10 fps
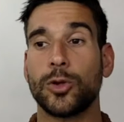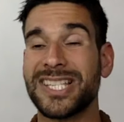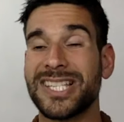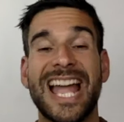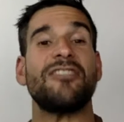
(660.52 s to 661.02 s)
a
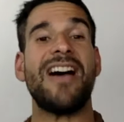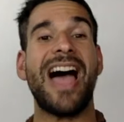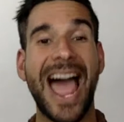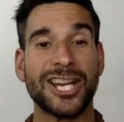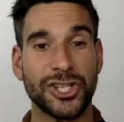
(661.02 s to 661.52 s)
state of
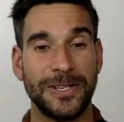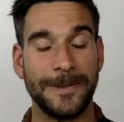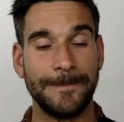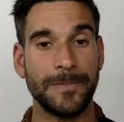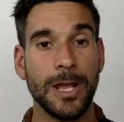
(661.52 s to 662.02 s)
action,
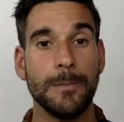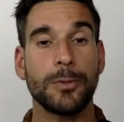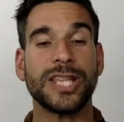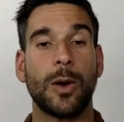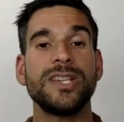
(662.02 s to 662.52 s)

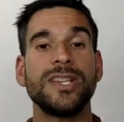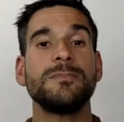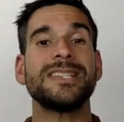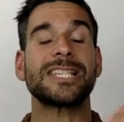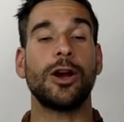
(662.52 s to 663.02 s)
because that
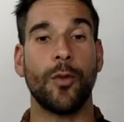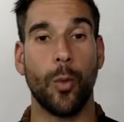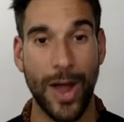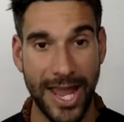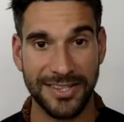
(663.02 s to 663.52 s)
wisdom is
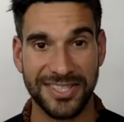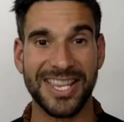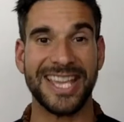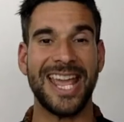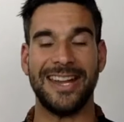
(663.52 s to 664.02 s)
self-awareness.
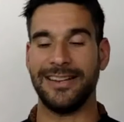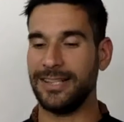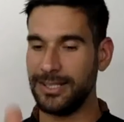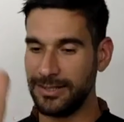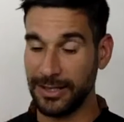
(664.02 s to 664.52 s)
Again,
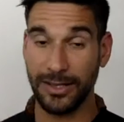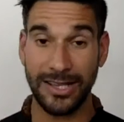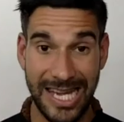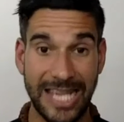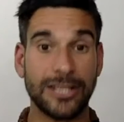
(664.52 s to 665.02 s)

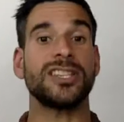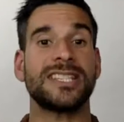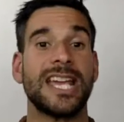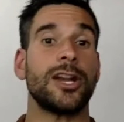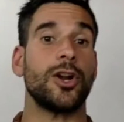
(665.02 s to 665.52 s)
linked to the
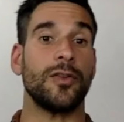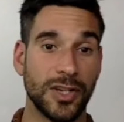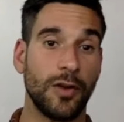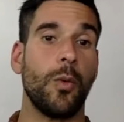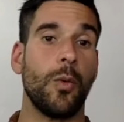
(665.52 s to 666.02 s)
tenet of
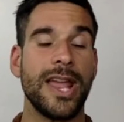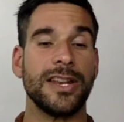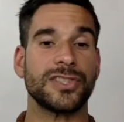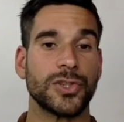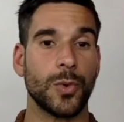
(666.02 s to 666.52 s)

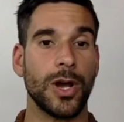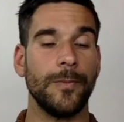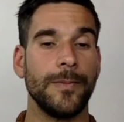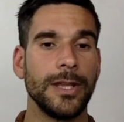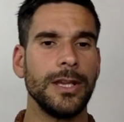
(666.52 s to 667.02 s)
self-awareness as
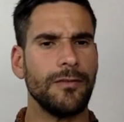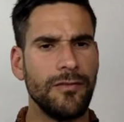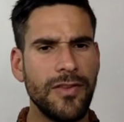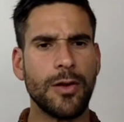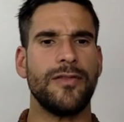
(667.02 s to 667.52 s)
well.
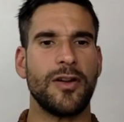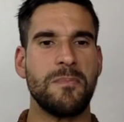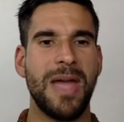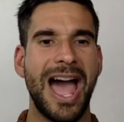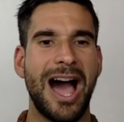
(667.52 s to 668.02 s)
Very, very
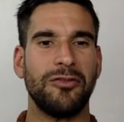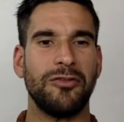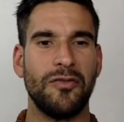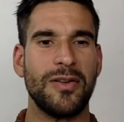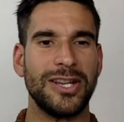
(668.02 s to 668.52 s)
powerful,
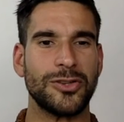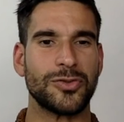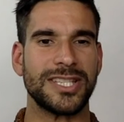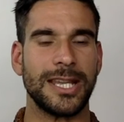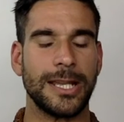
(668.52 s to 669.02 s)
very
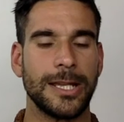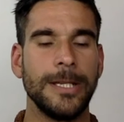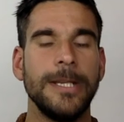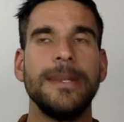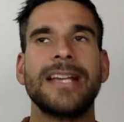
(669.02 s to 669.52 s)
interesting.
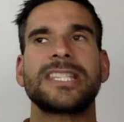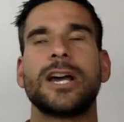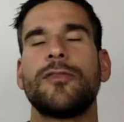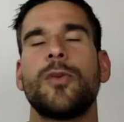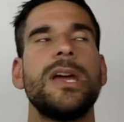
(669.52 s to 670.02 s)
Now,
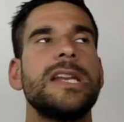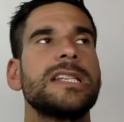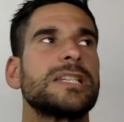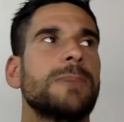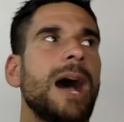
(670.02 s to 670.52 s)

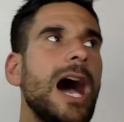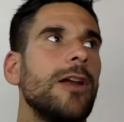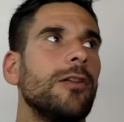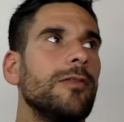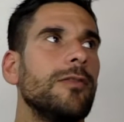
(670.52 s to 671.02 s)
self-awareness is part of